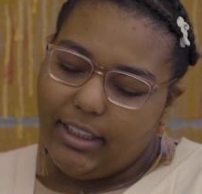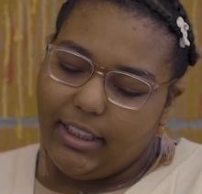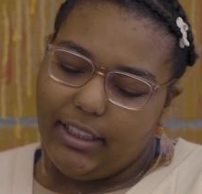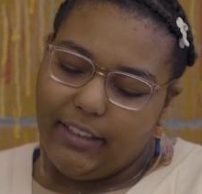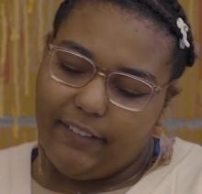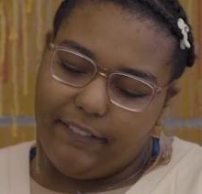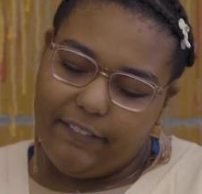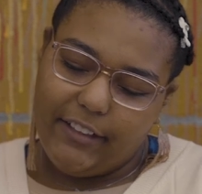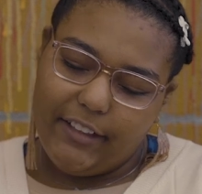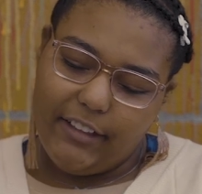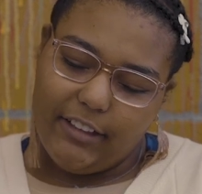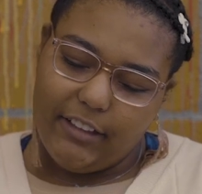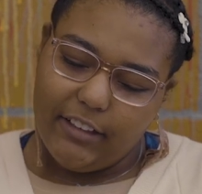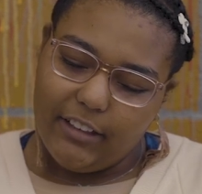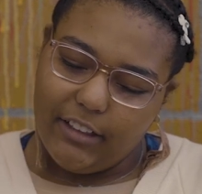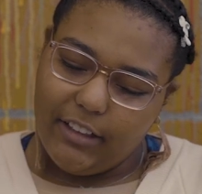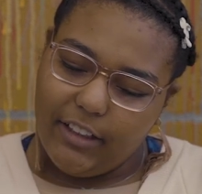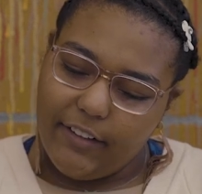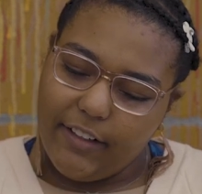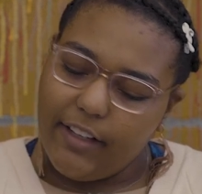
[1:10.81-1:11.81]

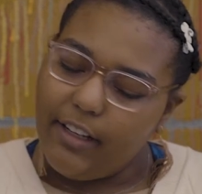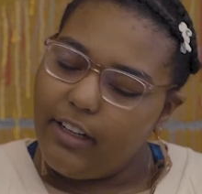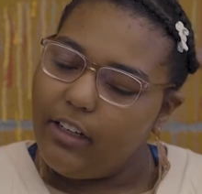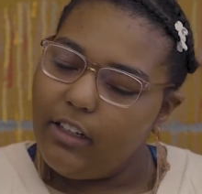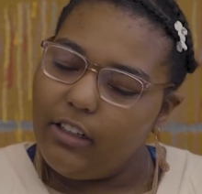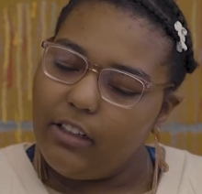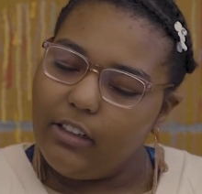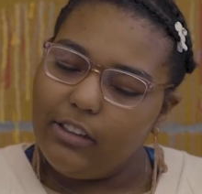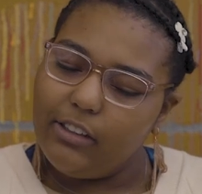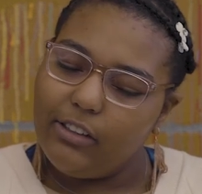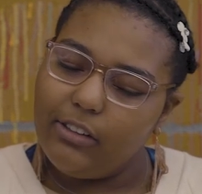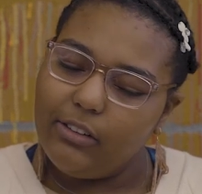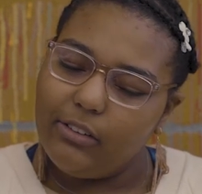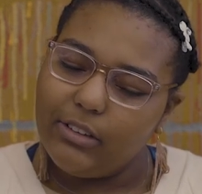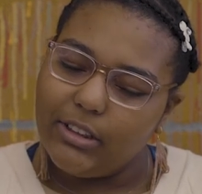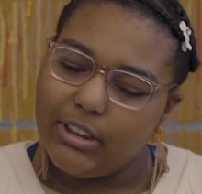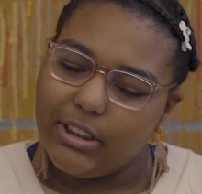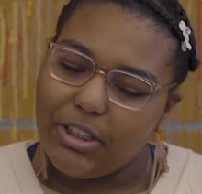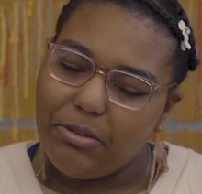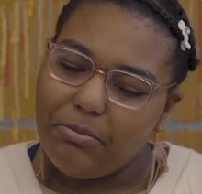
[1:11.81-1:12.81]
even
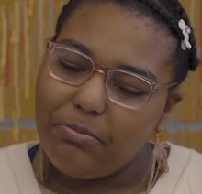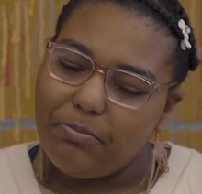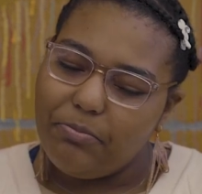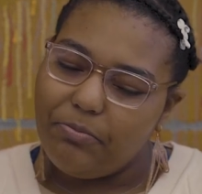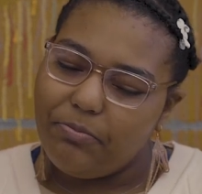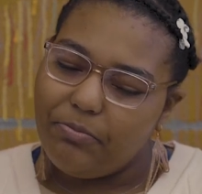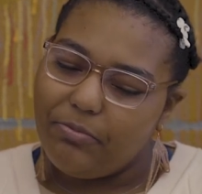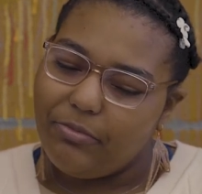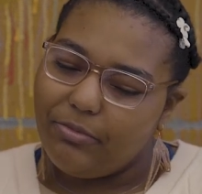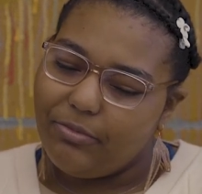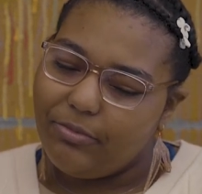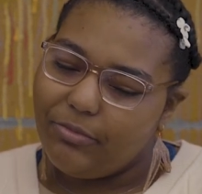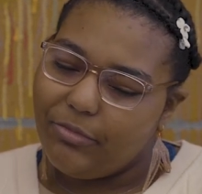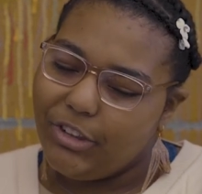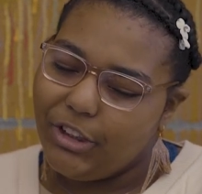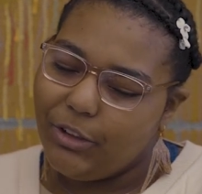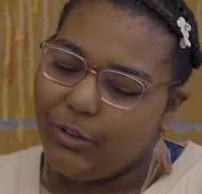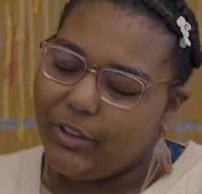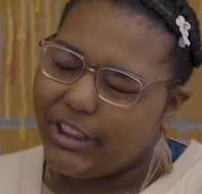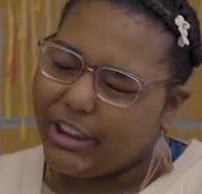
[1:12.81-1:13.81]
though some
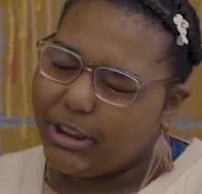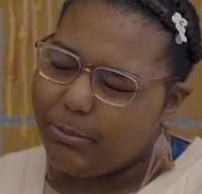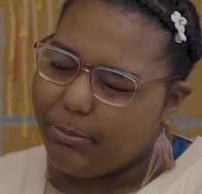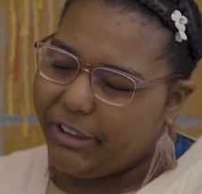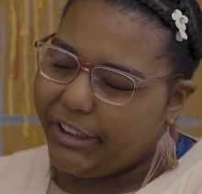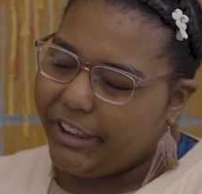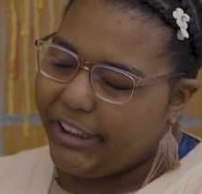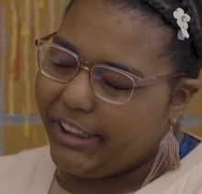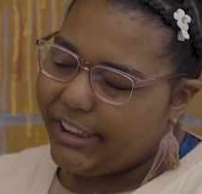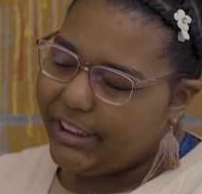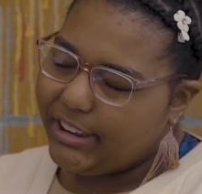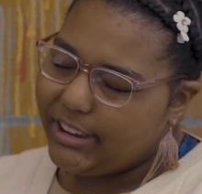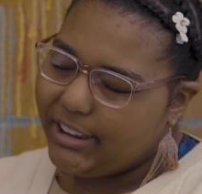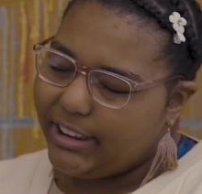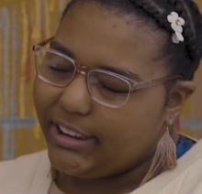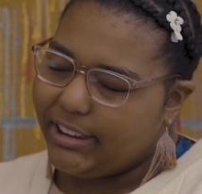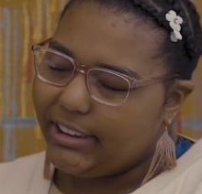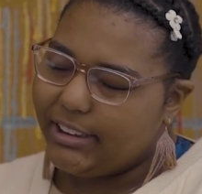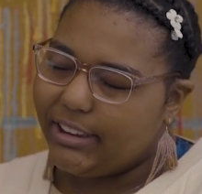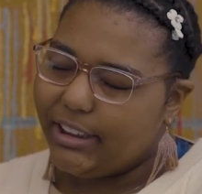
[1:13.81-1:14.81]
new
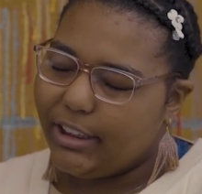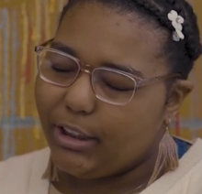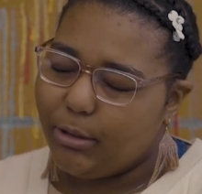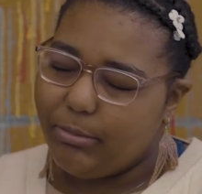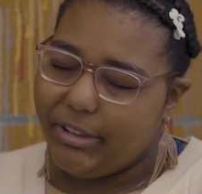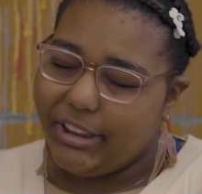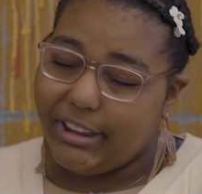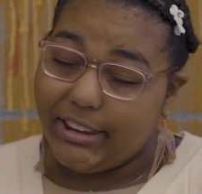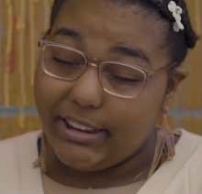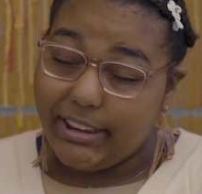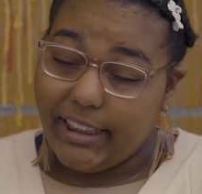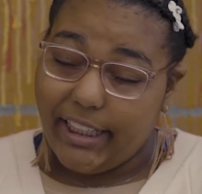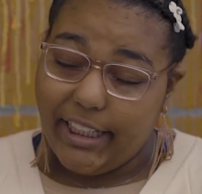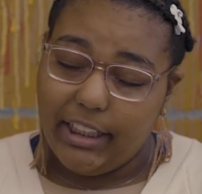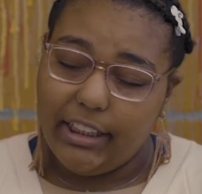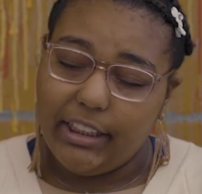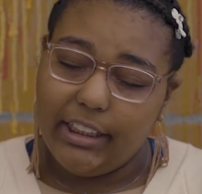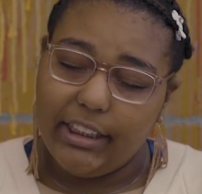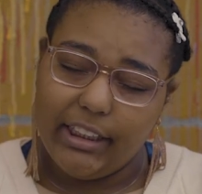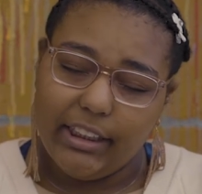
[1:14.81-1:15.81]
experiences could be
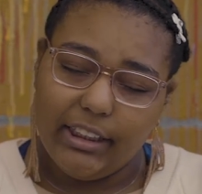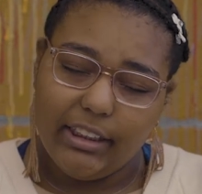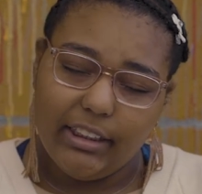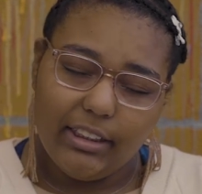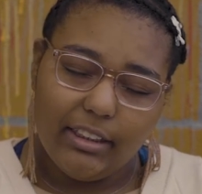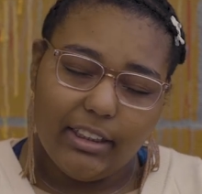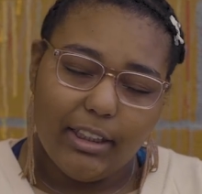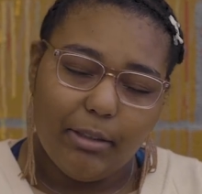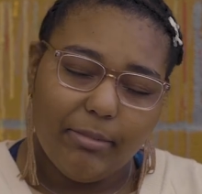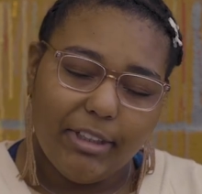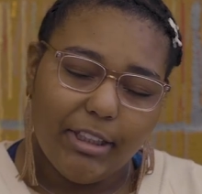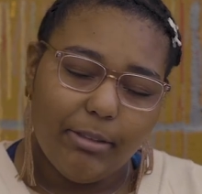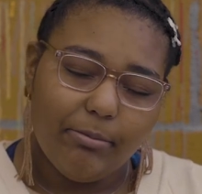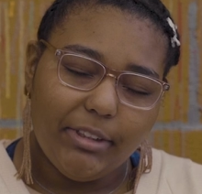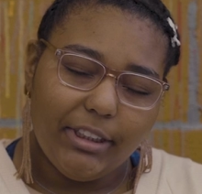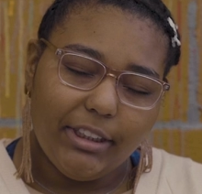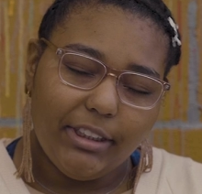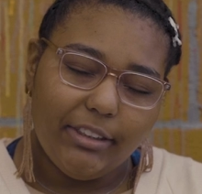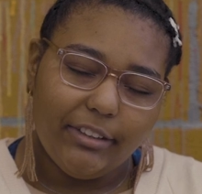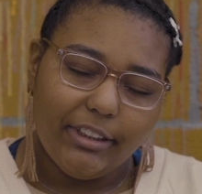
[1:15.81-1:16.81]
scary, they might
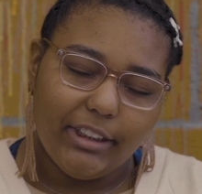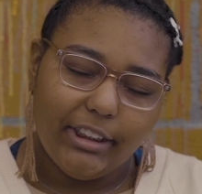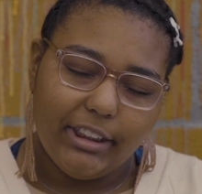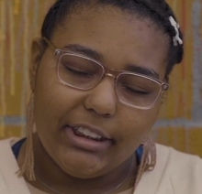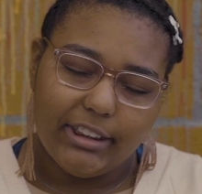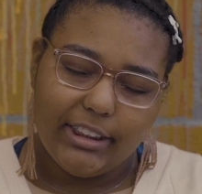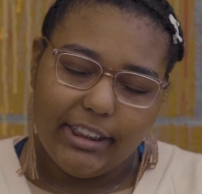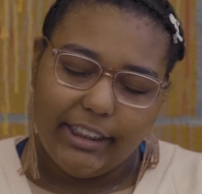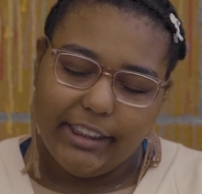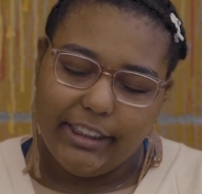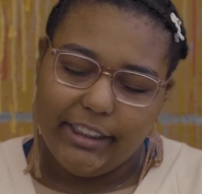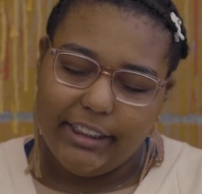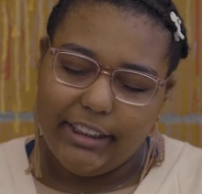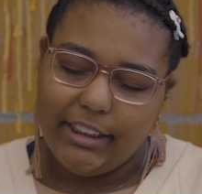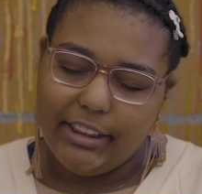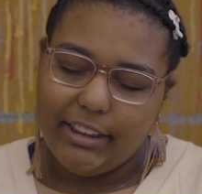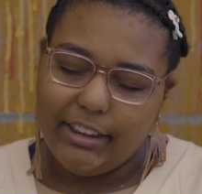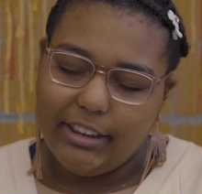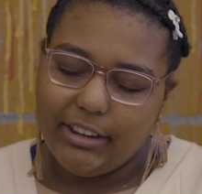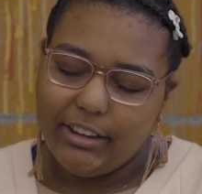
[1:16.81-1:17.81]
be really
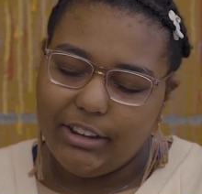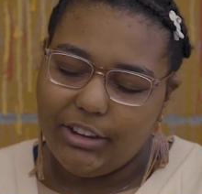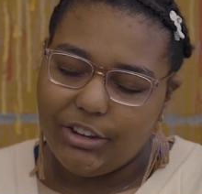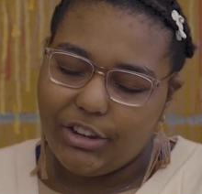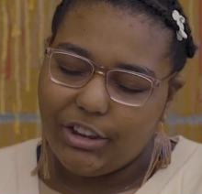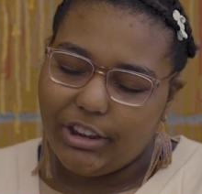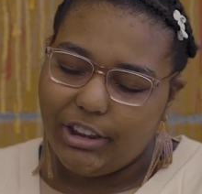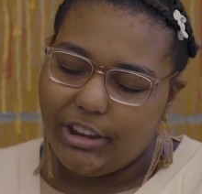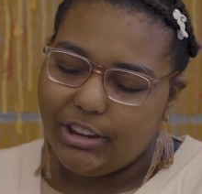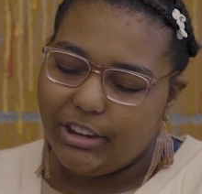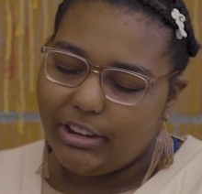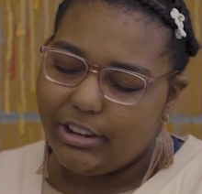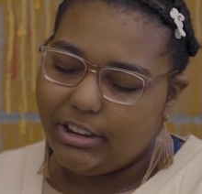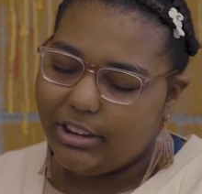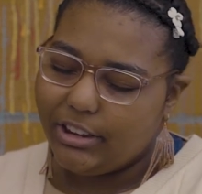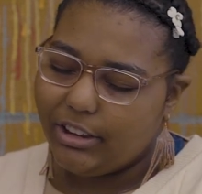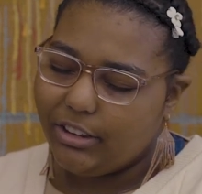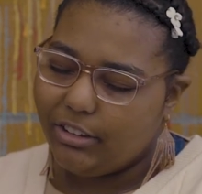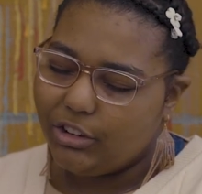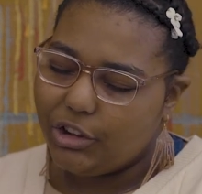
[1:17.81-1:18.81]
scary, you should
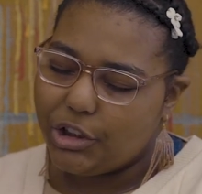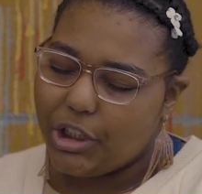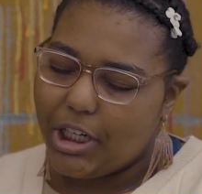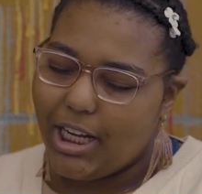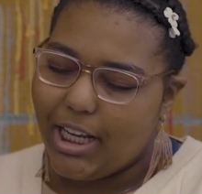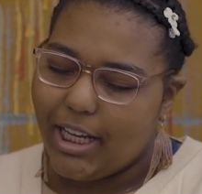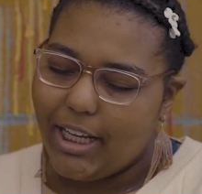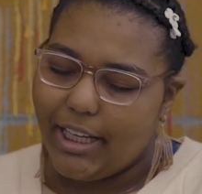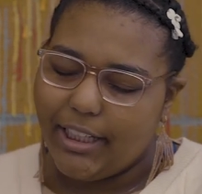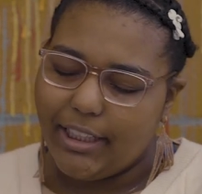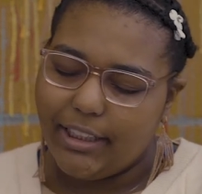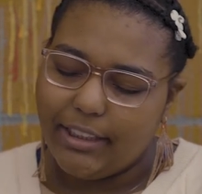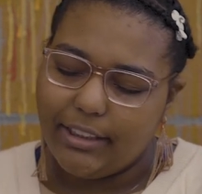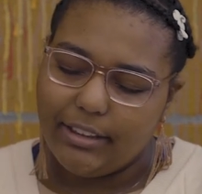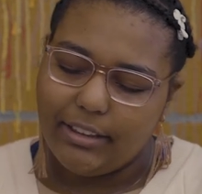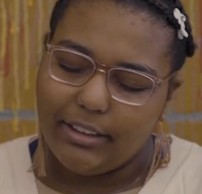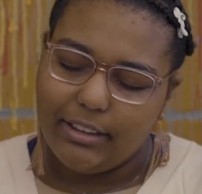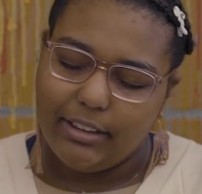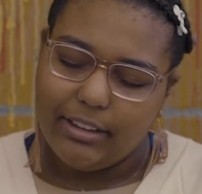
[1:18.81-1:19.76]
still try